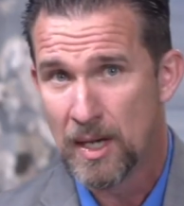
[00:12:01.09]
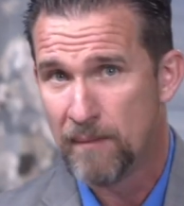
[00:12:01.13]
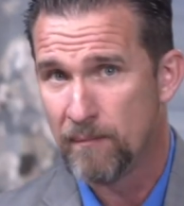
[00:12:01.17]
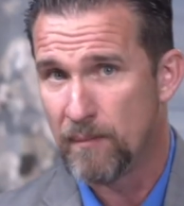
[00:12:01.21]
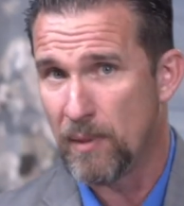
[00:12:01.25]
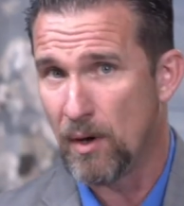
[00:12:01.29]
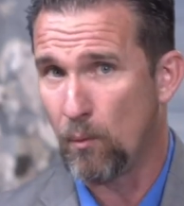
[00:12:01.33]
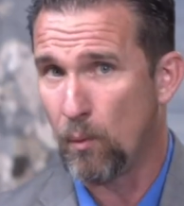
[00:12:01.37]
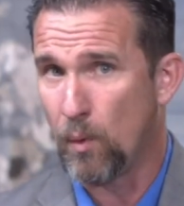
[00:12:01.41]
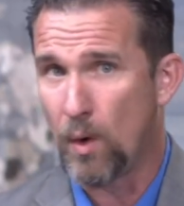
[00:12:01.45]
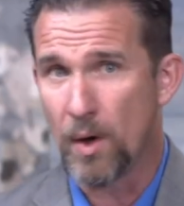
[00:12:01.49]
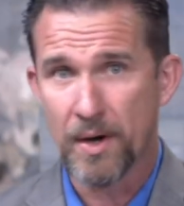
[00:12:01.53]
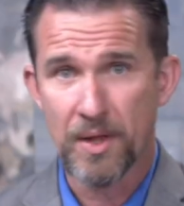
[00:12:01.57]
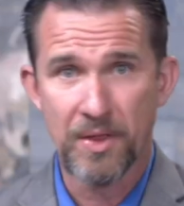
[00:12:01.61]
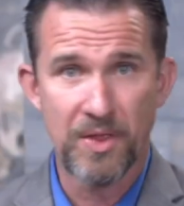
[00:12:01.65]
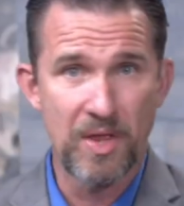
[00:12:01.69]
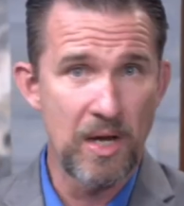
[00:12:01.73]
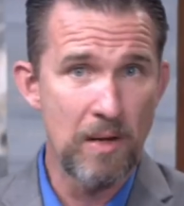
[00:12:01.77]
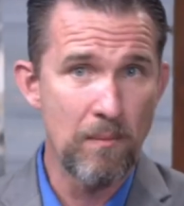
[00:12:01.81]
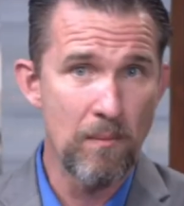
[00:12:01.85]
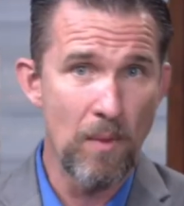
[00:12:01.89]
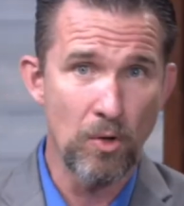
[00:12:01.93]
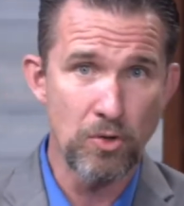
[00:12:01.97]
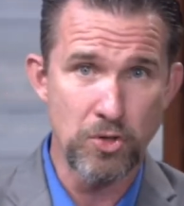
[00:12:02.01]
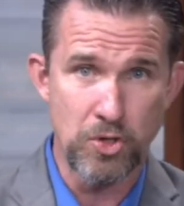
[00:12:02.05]
But one of
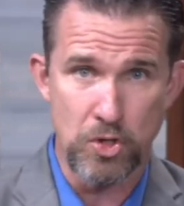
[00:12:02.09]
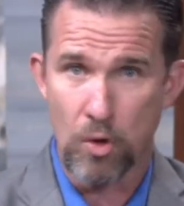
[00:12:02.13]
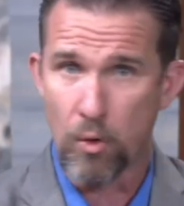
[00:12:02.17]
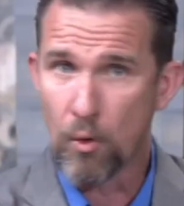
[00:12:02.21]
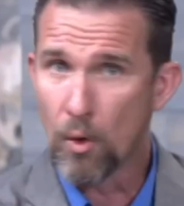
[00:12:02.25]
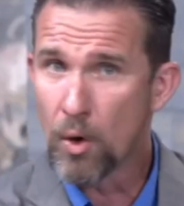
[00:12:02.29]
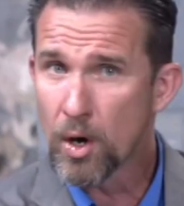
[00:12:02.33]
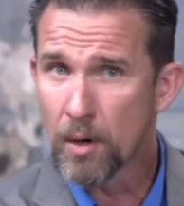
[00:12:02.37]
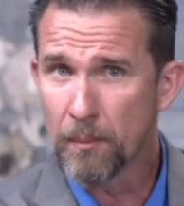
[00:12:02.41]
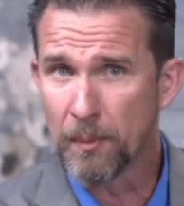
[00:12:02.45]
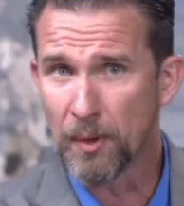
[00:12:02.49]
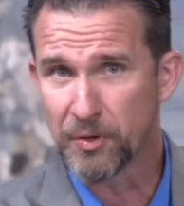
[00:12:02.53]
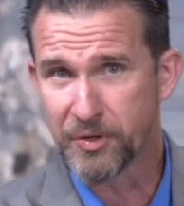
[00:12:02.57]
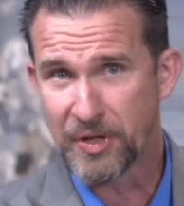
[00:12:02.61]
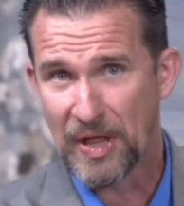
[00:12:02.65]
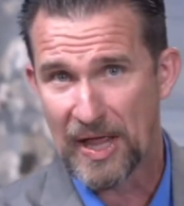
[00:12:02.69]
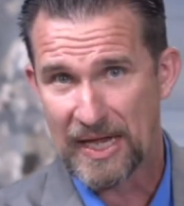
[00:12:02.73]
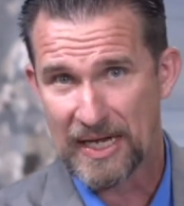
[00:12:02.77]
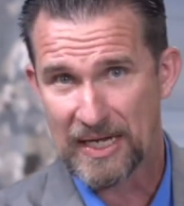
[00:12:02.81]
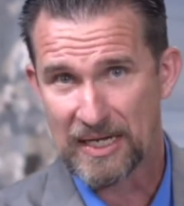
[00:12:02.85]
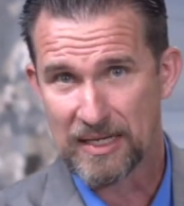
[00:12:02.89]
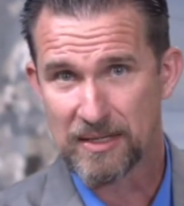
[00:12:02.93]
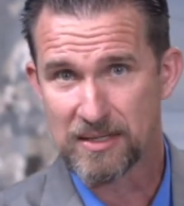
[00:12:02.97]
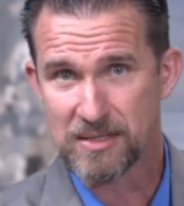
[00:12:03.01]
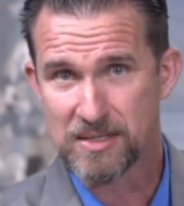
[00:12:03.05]
the most horrible
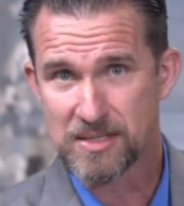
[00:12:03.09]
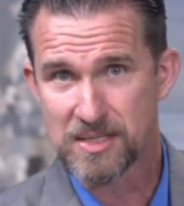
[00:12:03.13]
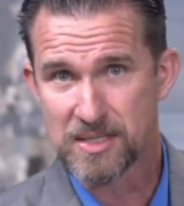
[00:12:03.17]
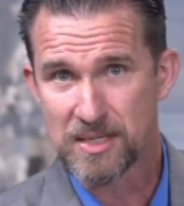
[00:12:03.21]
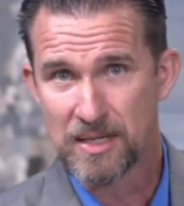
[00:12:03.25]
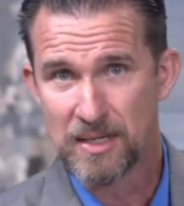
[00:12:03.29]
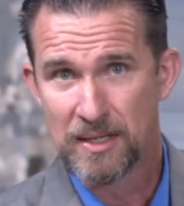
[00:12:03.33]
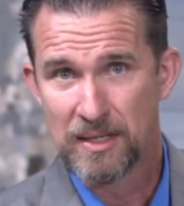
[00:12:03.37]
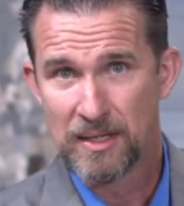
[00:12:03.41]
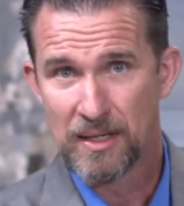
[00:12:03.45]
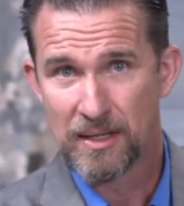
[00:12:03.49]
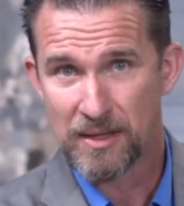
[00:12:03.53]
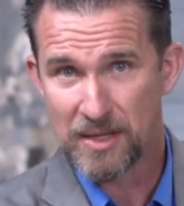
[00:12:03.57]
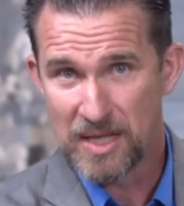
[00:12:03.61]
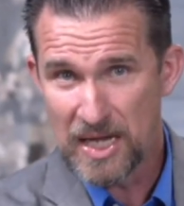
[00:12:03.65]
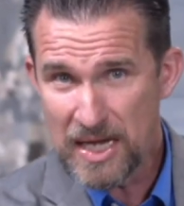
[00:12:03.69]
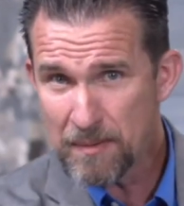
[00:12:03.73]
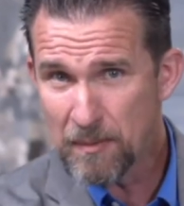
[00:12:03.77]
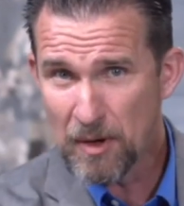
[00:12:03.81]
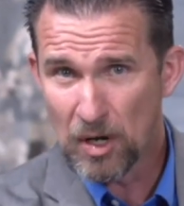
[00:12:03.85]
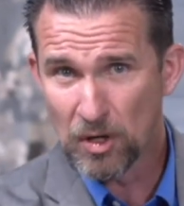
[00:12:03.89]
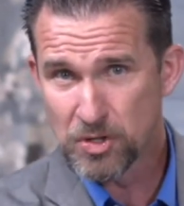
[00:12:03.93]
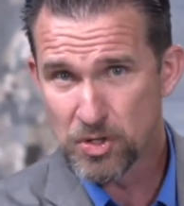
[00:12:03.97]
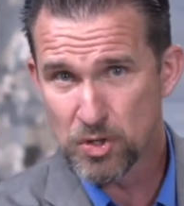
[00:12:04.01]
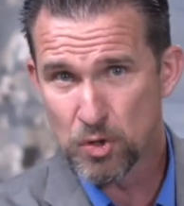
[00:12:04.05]
things, the
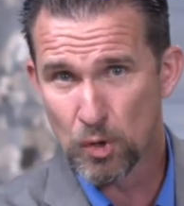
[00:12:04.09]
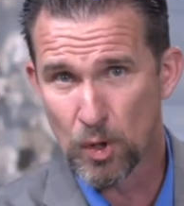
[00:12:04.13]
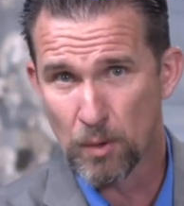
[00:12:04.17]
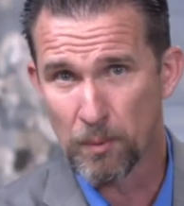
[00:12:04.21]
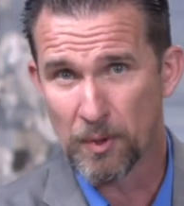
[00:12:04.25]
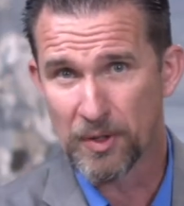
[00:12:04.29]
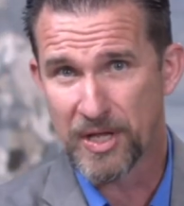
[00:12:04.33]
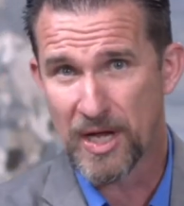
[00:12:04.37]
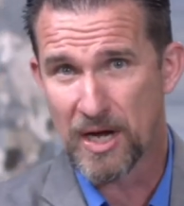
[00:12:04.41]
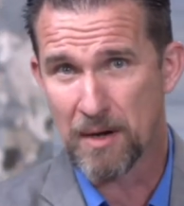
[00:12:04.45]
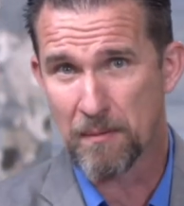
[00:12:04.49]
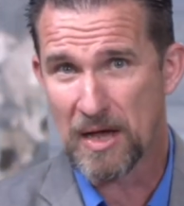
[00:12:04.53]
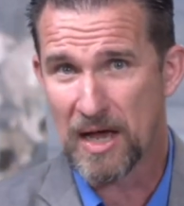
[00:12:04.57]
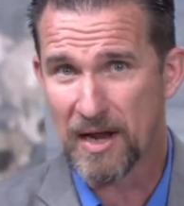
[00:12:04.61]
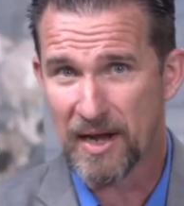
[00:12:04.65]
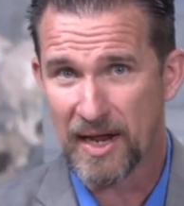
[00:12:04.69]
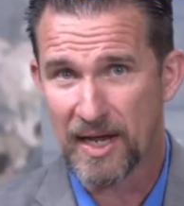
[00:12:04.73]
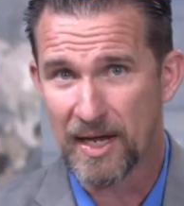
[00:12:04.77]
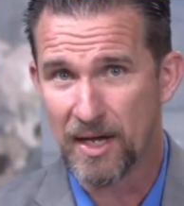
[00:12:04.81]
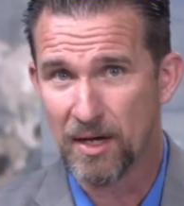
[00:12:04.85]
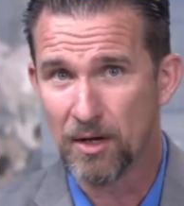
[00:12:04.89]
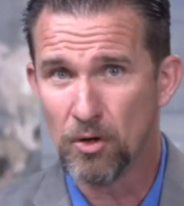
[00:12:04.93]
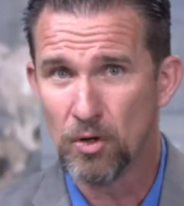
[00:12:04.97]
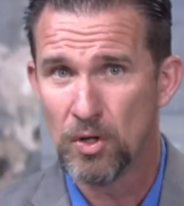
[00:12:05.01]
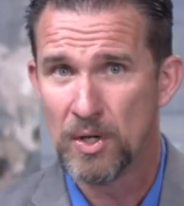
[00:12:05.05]
most horrible thing about
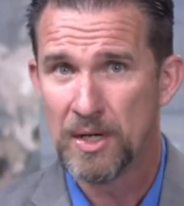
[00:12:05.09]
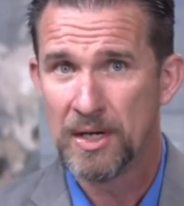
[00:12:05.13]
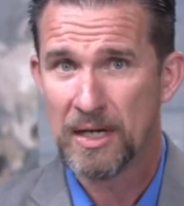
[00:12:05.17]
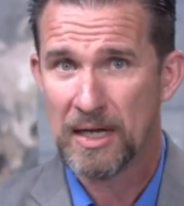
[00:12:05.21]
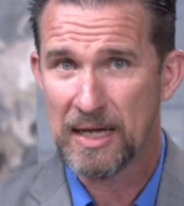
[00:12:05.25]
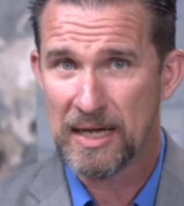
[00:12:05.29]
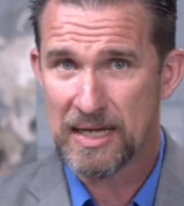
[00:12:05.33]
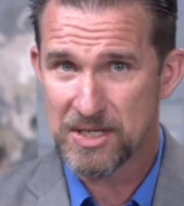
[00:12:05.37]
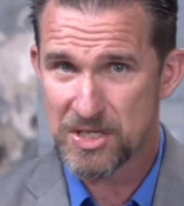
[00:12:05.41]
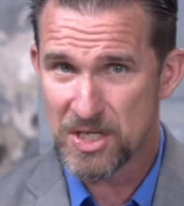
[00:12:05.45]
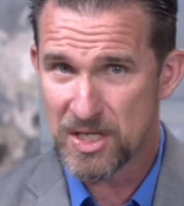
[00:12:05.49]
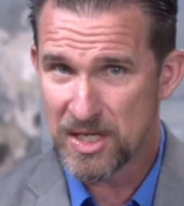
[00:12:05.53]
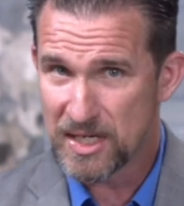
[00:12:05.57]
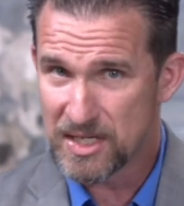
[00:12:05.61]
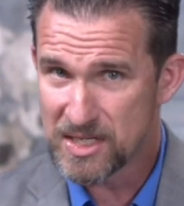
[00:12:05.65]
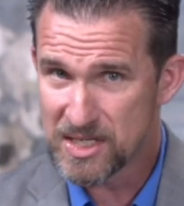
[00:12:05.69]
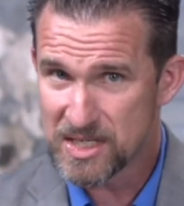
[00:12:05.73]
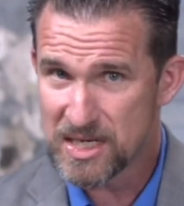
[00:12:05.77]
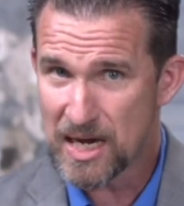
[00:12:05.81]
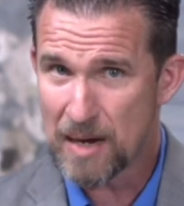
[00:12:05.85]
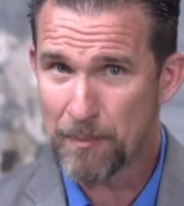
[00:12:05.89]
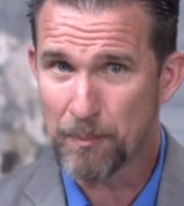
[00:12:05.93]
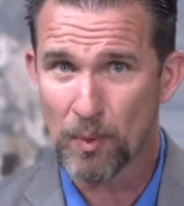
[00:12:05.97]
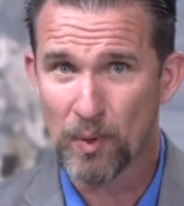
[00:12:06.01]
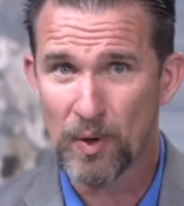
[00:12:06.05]
hell, is the
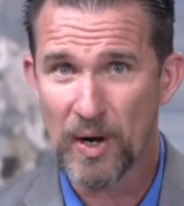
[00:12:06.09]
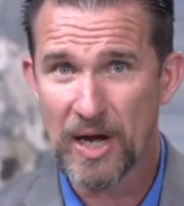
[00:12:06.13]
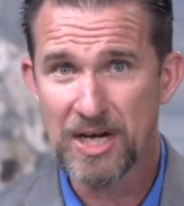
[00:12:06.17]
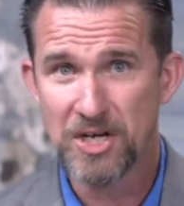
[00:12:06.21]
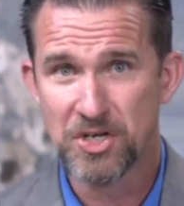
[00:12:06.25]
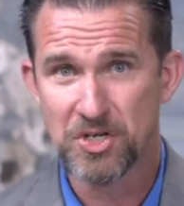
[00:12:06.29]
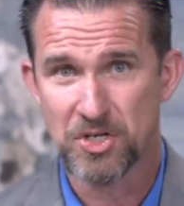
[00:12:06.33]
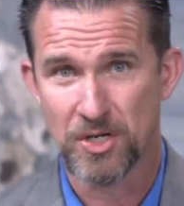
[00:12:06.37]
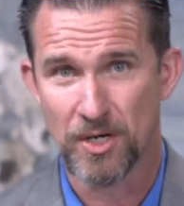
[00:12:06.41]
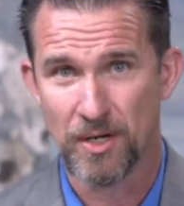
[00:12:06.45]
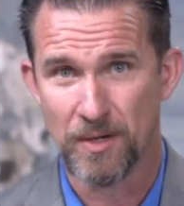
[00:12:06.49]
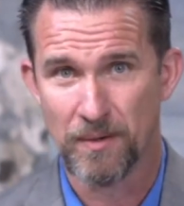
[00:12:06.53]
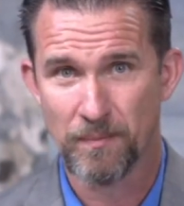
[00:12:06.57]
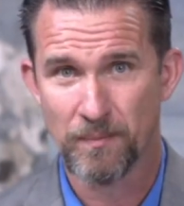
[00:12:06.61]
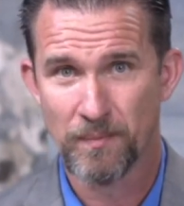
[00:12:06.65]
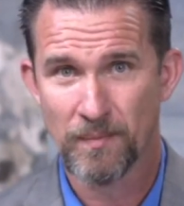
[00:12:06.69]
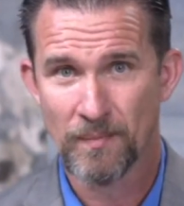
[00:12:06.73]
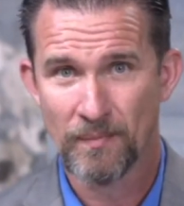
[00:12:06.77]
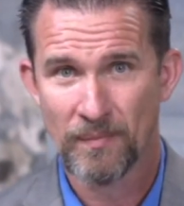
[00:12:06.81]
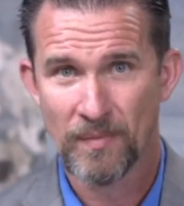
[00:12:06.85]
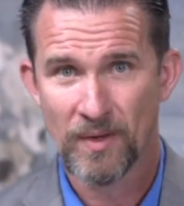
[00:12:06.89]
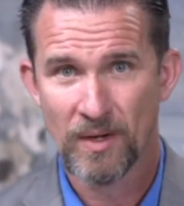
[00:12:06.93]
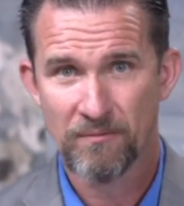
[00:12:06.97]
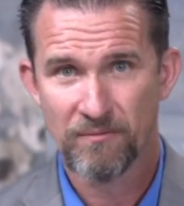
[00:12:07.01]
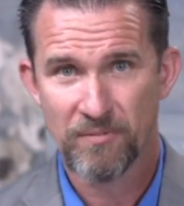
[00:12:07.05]
separation
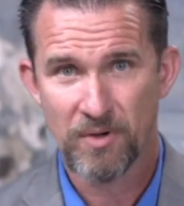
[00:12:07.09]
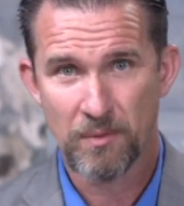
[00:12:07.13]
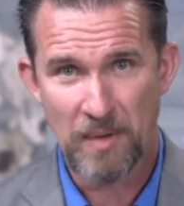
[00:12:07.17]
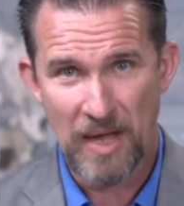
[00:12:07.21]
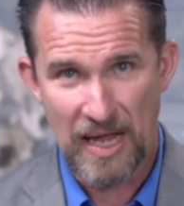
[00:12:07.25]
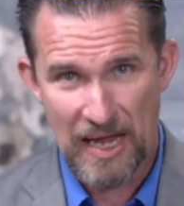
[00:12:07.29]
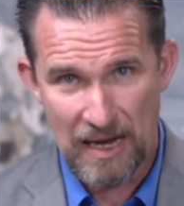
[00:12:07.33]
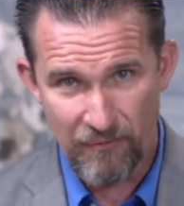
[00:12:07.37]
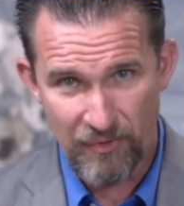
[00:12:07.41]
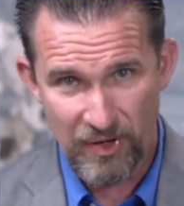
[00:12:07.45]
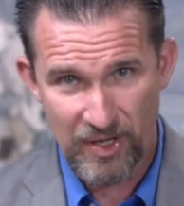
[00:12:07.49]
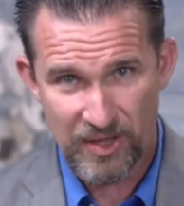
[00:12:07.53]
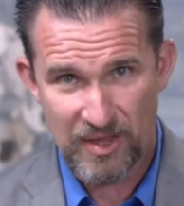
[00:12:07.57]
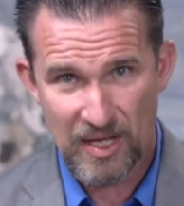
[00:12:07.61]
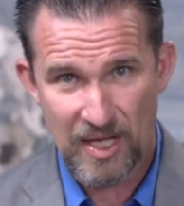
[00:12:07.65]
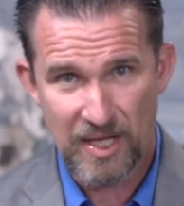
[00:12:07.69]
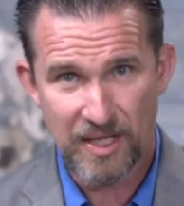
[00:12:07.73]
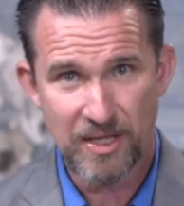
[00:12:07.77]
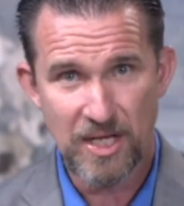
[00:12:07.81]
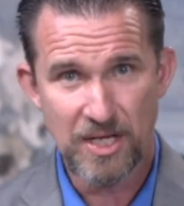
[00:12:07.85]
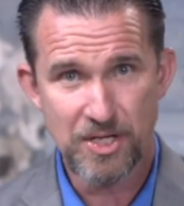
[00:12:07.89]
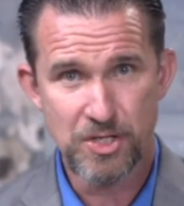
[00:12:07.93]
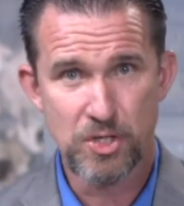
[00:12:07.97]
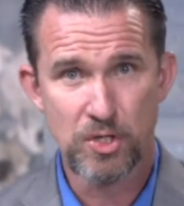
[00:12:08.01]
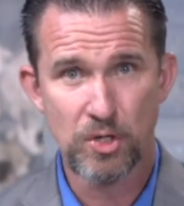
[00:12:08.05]
from everything
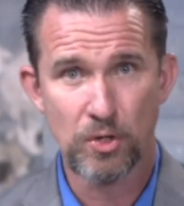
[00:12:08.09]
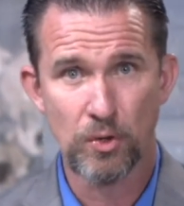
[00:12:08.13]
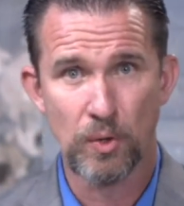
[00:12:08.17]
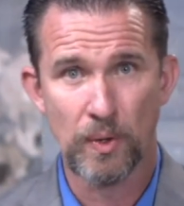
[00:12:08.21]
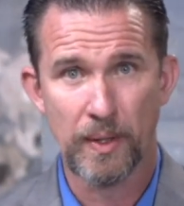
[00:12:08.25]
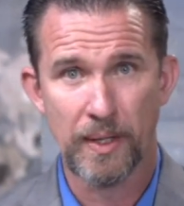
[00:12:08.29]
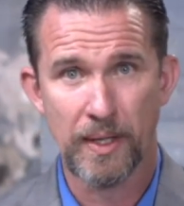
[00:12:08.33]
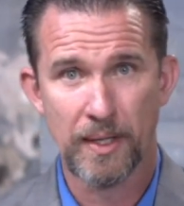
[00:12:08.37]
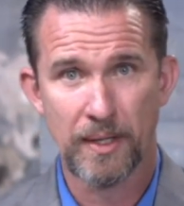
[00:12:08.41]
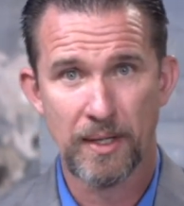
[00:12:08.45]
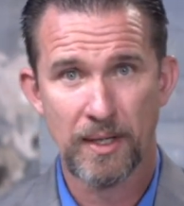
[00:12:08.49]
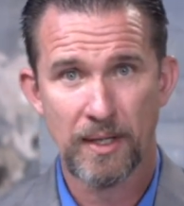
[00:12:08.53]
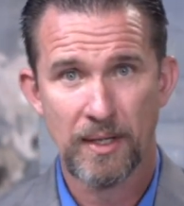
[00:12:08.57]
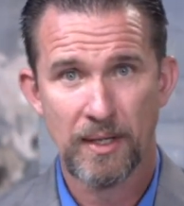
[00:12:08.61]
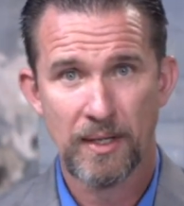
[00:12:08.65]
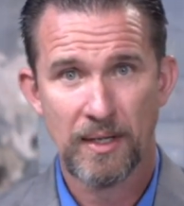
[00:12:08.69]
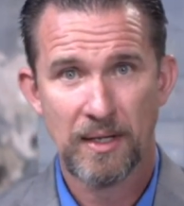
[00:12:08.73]
that's good,